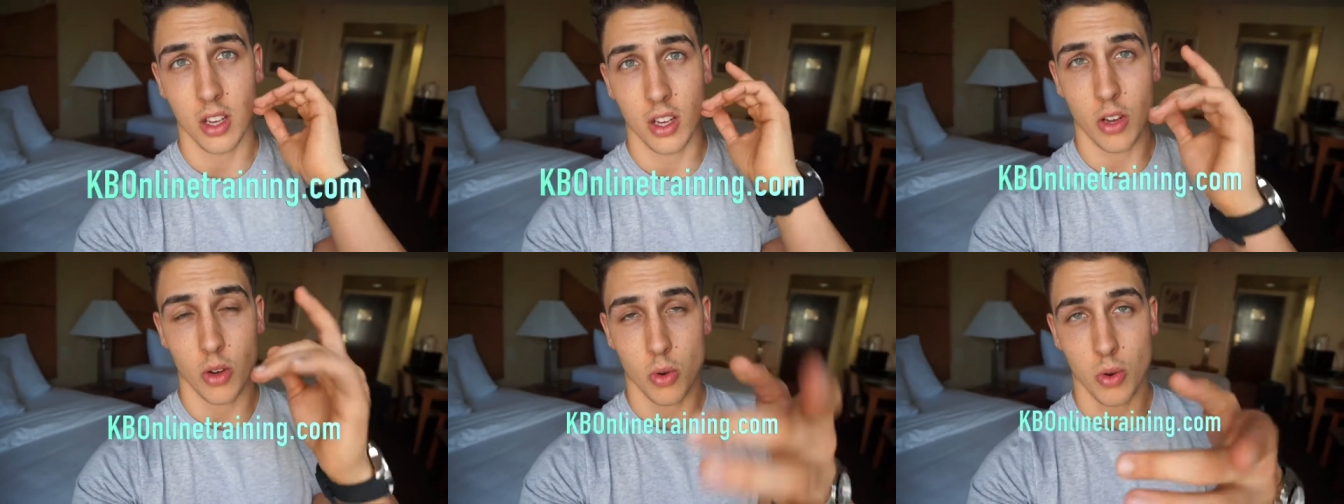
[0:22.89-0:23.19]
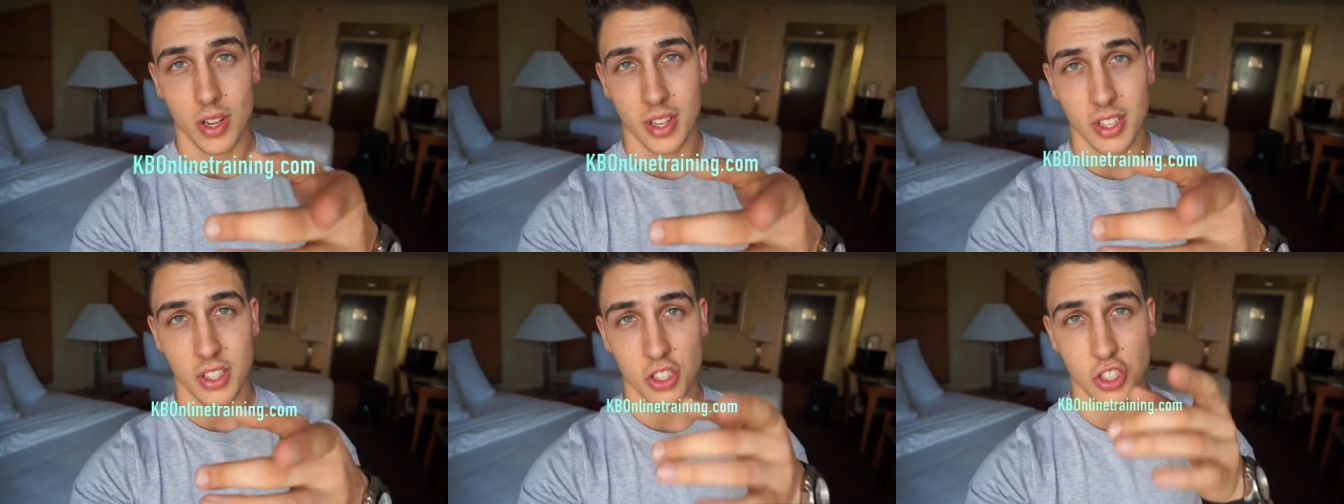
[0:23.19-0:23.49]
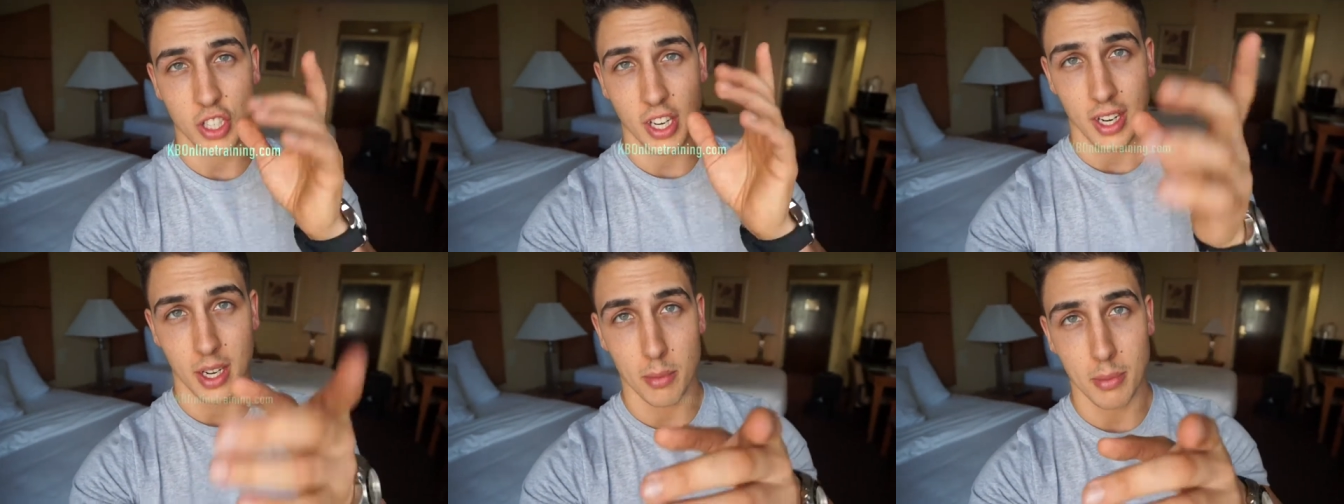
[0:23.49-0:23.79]
go on there,
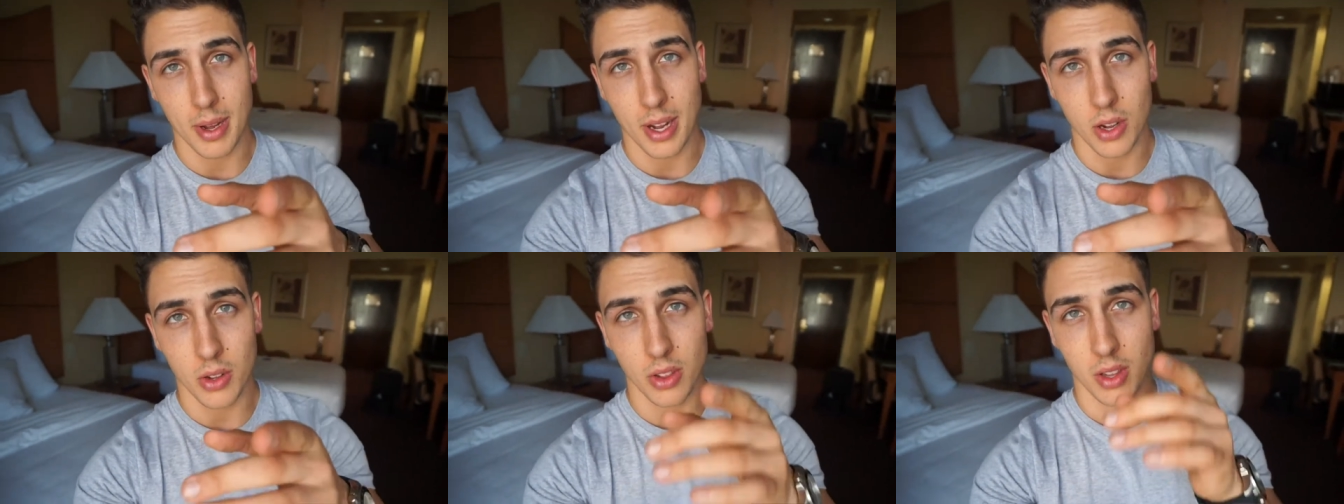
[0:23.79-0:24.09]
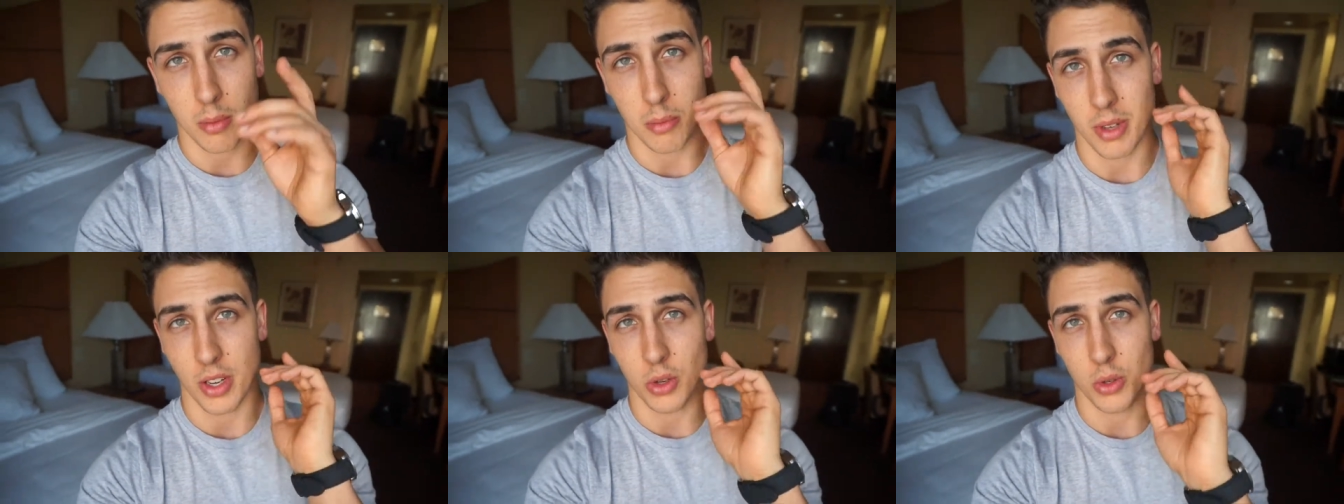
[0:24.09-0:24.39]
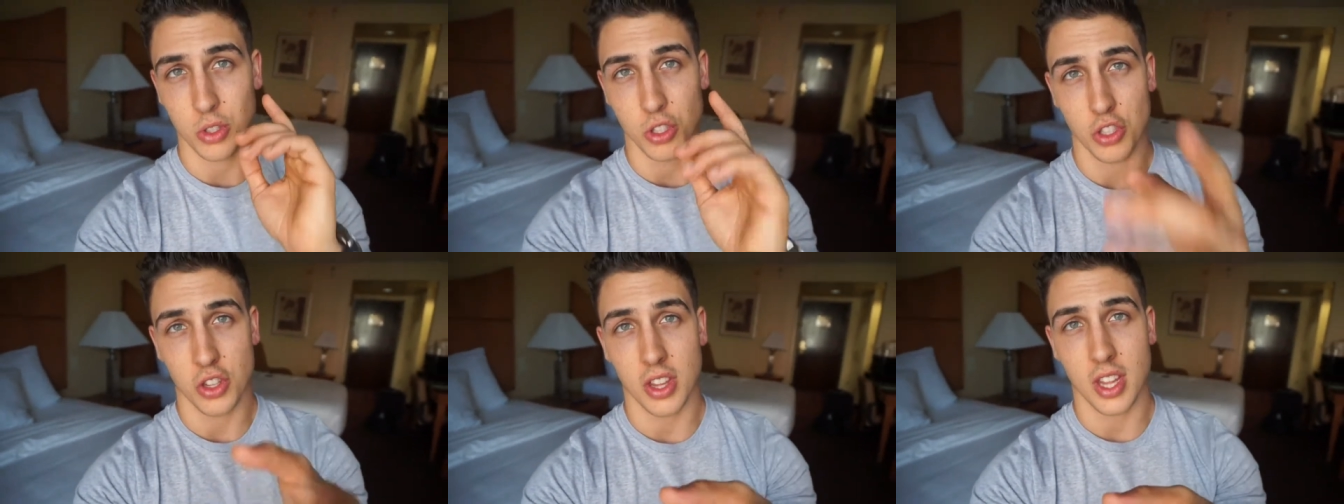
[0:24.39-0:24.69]
check them out, let me know
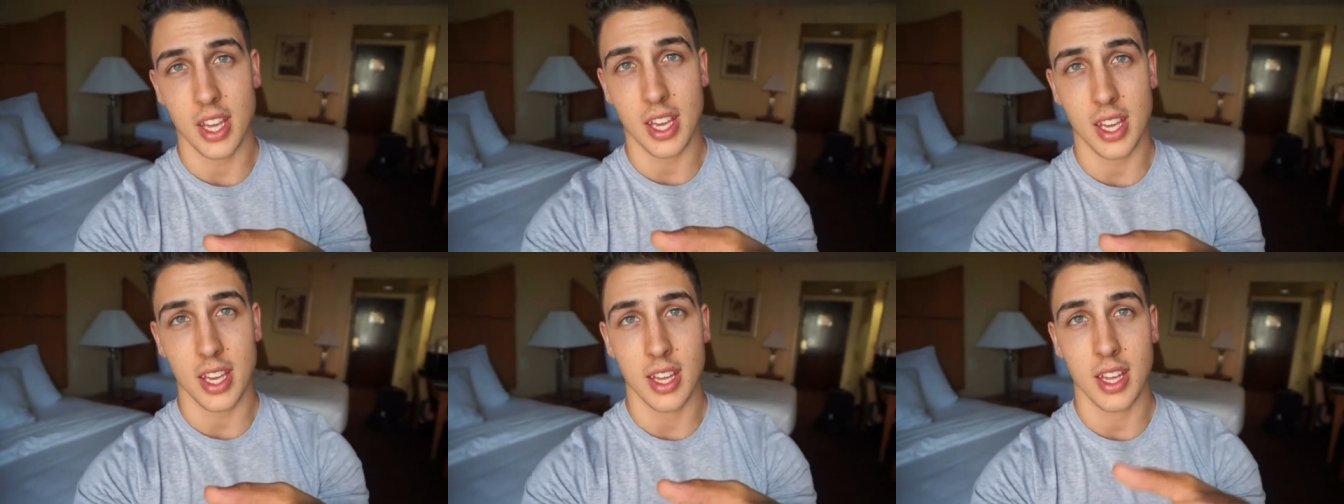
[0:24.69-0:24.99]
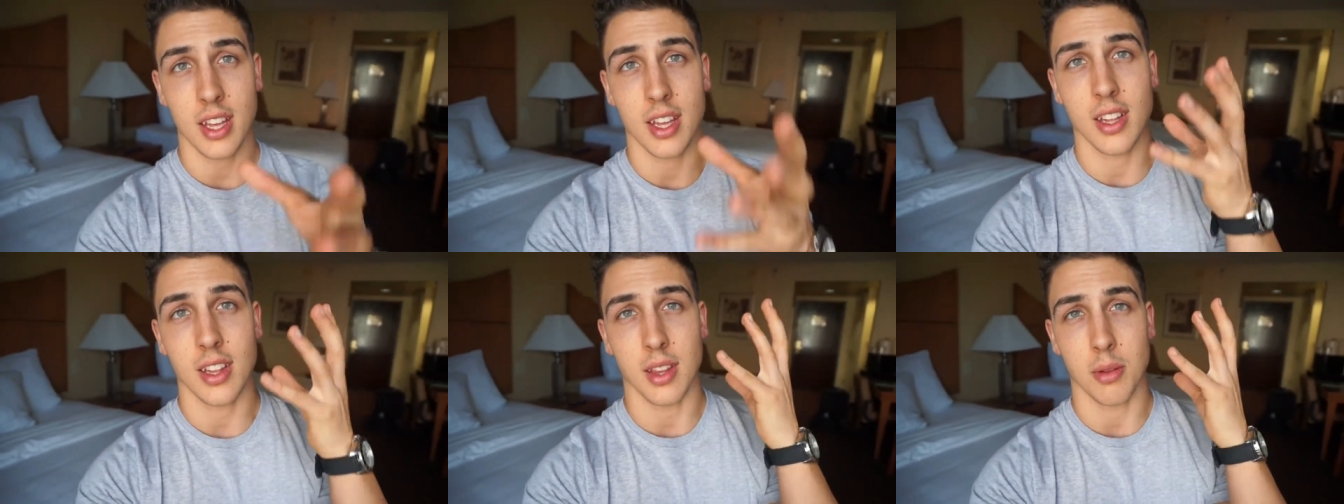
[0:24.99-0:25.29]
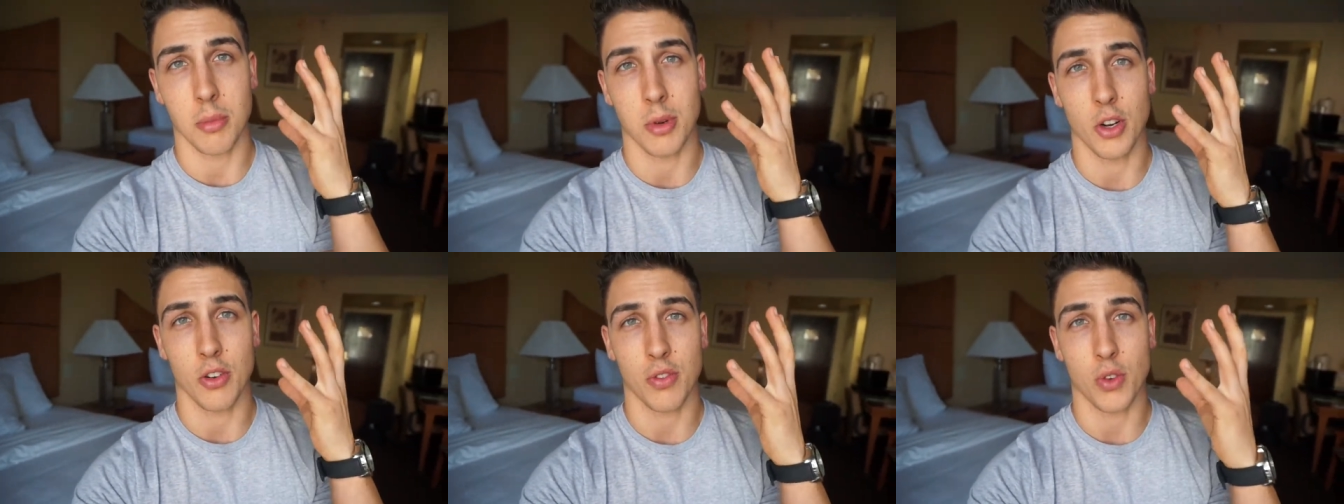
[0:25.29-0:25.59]
what you think,
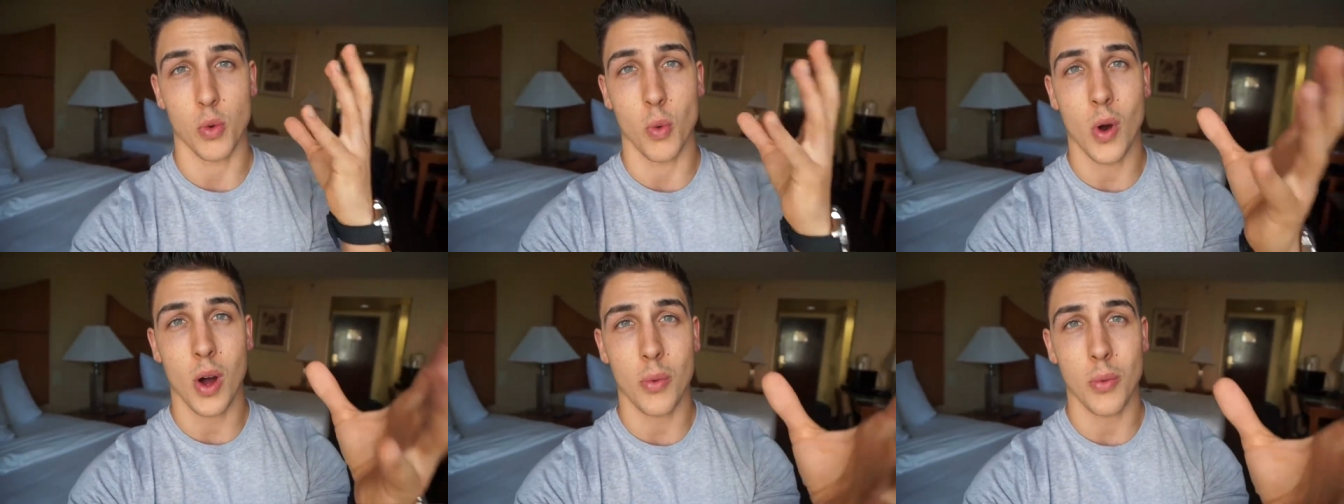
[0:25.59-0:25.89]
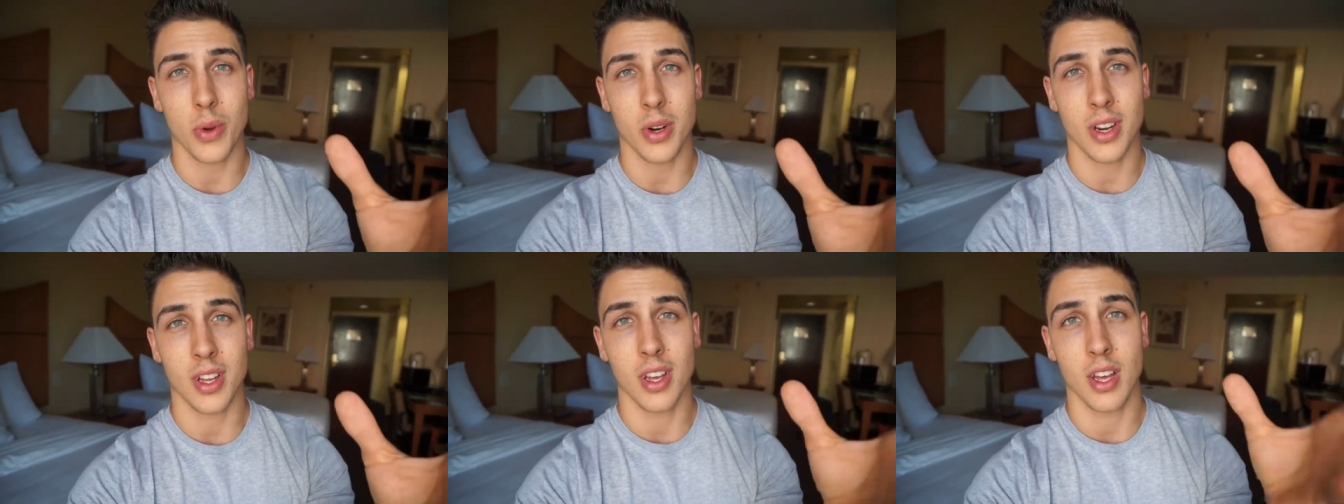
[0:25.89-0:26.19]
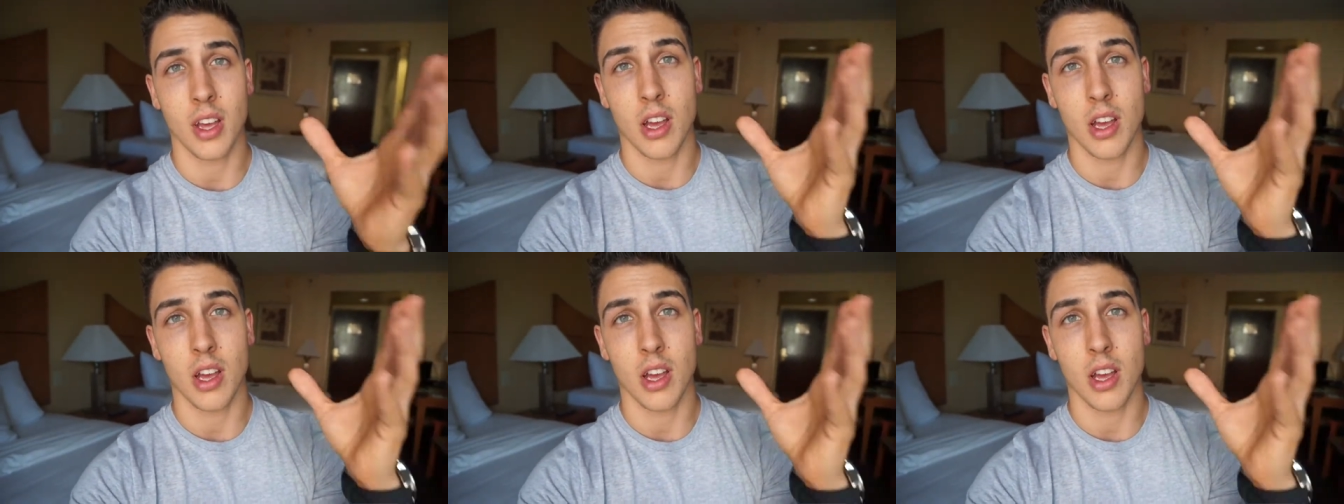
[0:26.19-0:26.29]
let me know if you want one.